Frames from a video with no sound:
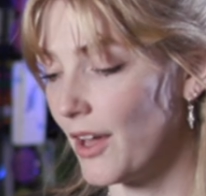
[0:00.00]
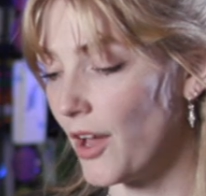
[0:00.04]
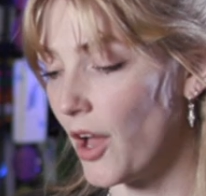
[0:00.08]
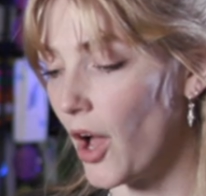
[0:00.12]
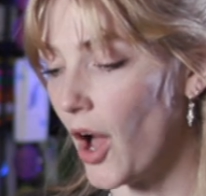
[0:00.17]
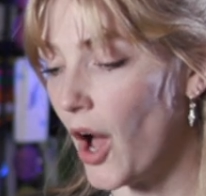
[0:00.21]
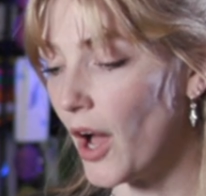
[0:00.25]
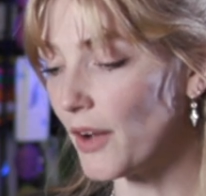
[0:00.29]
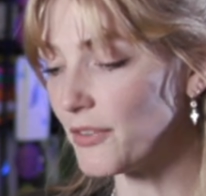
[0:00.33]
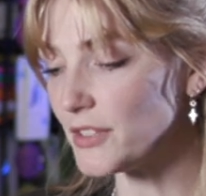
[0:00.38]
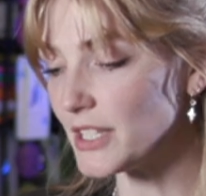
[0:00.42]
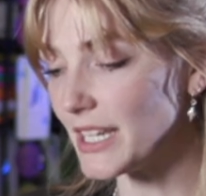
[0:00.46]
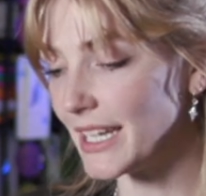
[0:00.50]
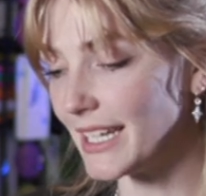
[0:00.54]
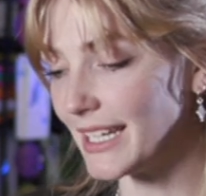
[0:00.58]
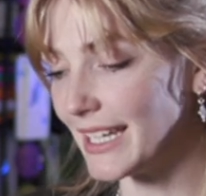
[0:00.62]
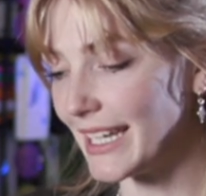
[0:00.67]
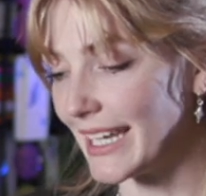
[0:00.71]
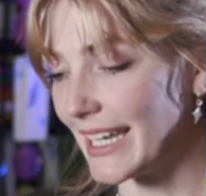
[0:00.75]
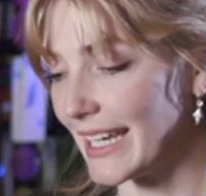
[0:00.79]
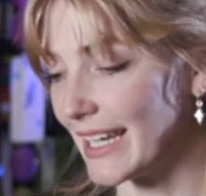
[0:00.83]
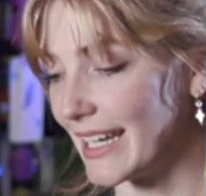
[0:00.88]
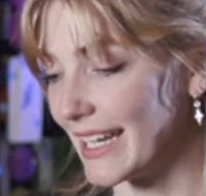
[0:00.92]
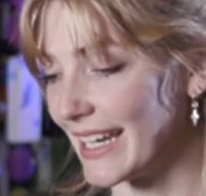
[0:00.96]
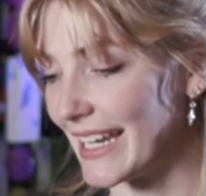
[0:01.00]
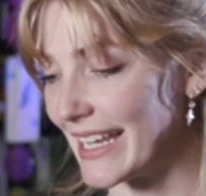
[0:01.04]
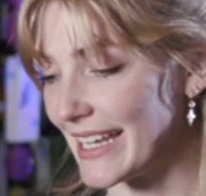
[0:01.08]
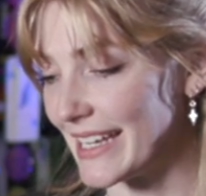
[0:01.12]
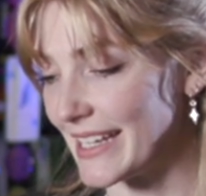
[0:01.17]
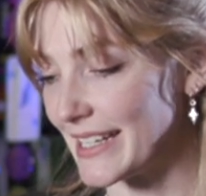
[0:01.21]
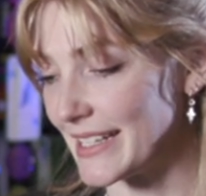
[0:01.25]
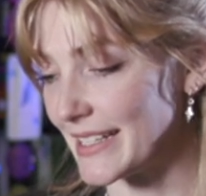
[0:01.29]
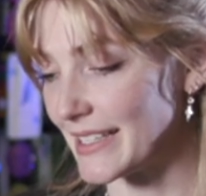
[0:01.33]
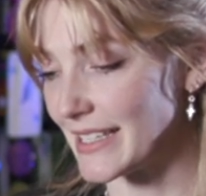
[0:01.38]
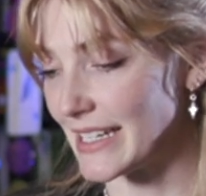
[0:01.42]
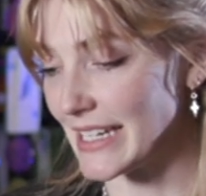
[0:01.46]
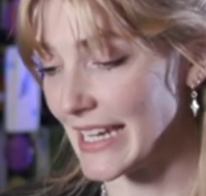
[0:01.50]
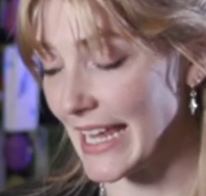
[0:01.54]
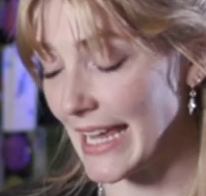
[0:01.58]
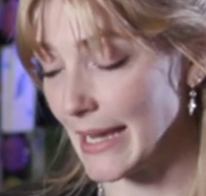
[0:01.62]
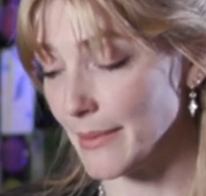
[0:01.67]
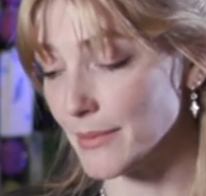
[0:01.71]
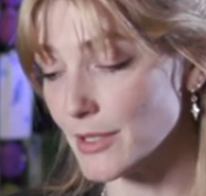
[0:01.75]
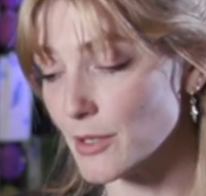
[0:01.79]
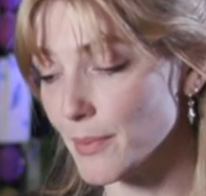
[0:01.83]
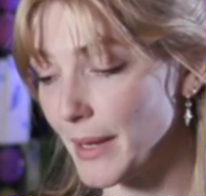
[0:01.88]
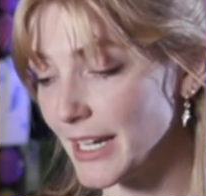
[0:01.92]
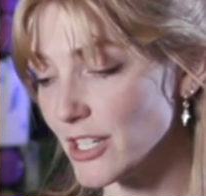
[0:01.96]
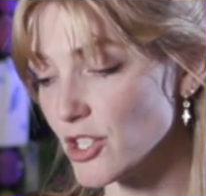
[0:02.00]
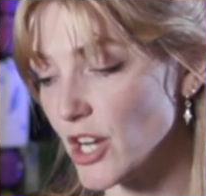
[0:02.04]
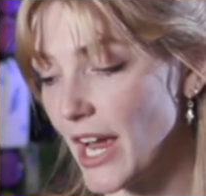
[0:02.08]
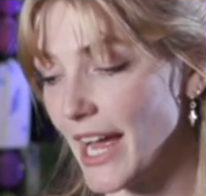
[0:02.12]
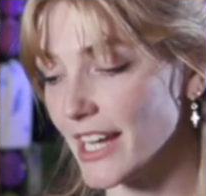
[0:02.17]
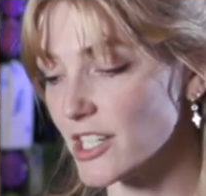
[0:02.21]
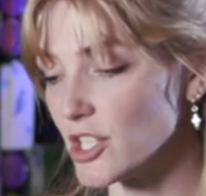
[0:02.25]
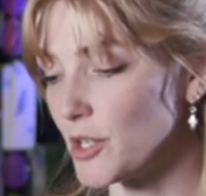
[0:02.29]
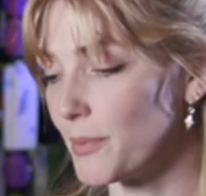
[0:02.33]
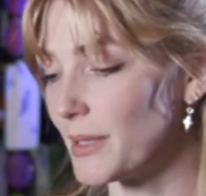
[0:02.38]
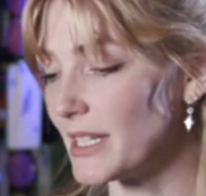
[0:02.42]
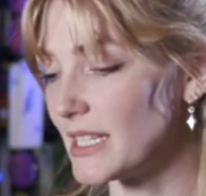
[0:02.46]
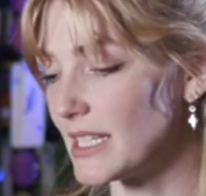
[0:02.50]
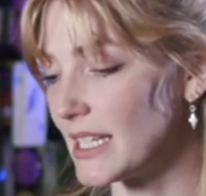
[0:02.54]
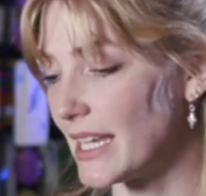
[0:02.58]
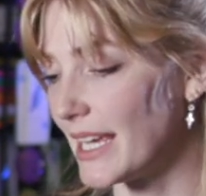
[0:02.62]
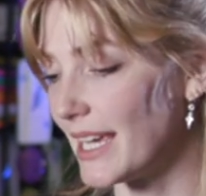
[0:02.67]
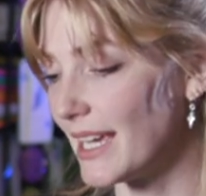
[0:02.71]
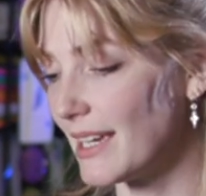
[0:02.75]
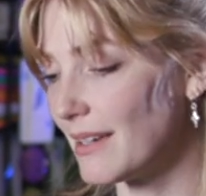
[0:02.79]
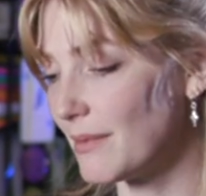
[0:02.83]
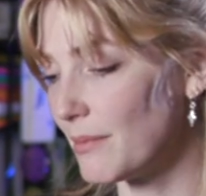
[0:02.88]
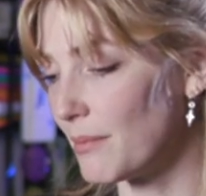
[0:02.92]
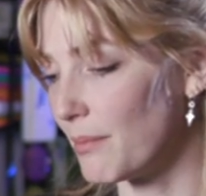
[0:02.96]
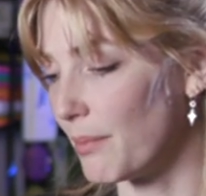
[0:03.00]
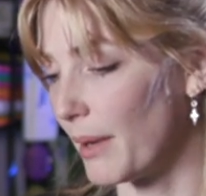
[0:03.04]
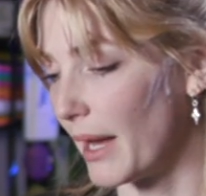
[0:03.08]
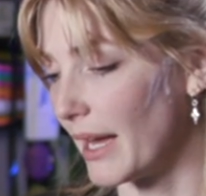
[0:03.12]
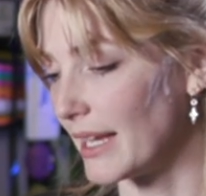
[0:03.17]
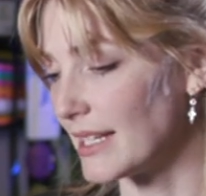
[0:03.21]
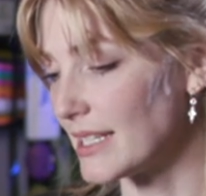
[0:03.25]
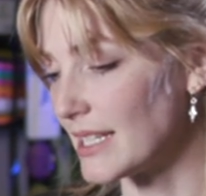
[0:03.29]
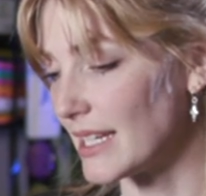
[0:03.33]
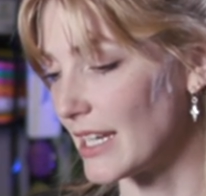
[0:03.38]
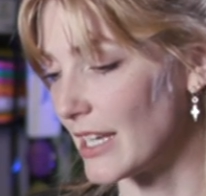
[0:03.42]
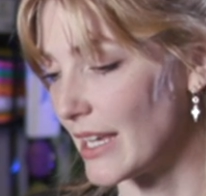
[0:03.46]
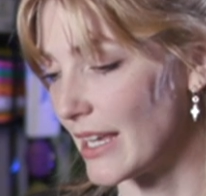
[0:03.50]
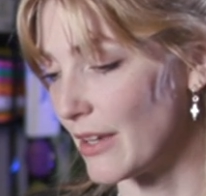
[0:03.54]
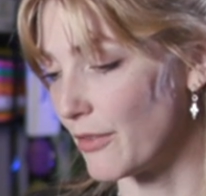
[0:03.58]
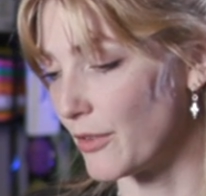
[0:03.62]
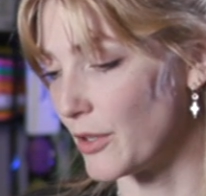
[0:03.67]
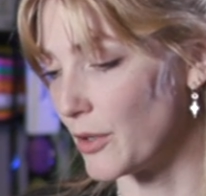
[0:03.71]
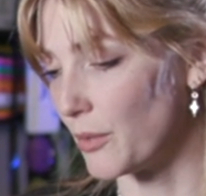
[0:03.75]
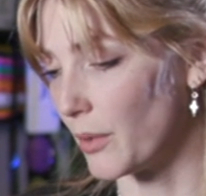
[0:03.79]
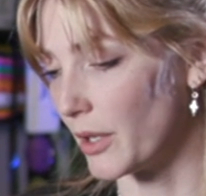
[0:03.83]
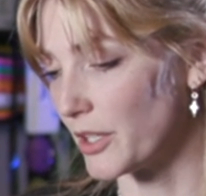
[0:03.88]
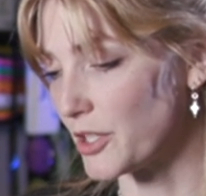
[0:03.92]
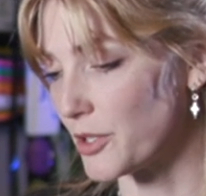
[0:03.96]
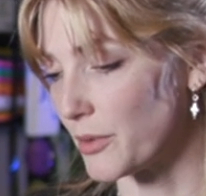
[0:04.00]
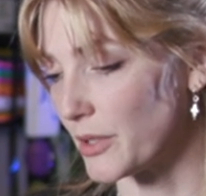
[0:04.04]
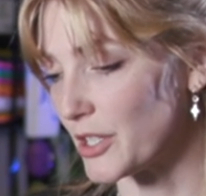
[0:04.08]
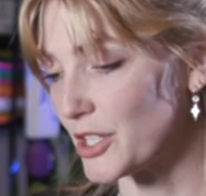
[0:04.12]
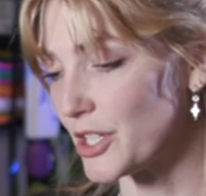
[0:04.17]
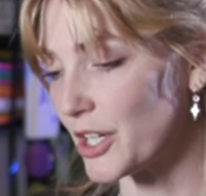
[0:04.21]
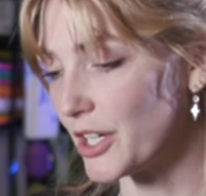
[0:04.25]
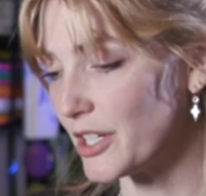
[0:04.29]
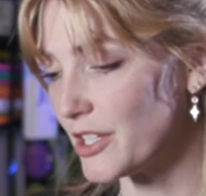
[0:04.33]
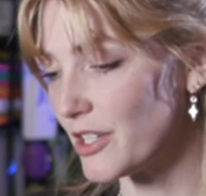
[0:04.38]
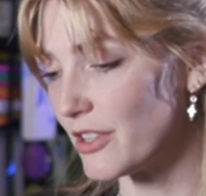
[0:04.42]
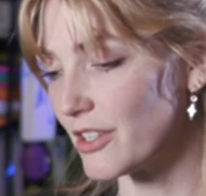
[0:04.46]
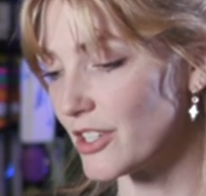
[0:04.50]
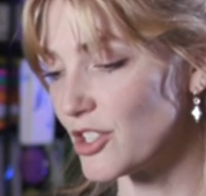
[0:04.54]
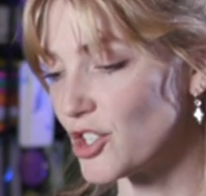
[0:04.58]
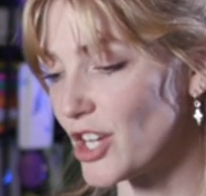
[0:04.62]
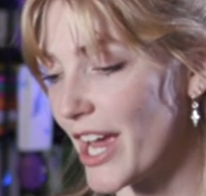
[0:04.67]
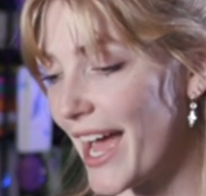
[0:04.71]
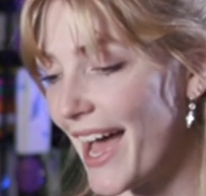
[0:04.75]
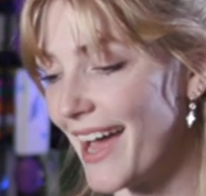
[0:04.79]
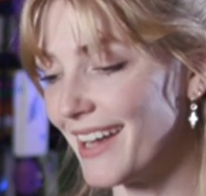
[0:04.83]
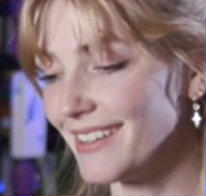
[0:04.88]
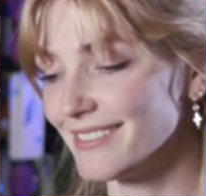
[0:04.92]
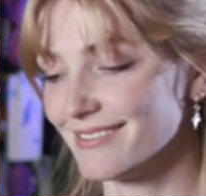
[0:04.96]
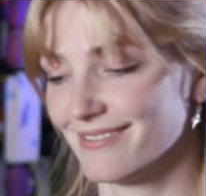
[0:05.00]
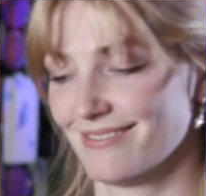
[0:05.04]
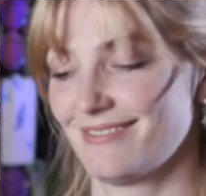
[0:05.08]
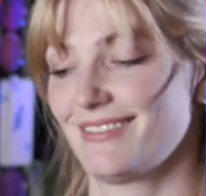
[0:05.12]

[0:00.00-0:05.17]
Often it is named by ChatGPT, but if you want to return to the chat,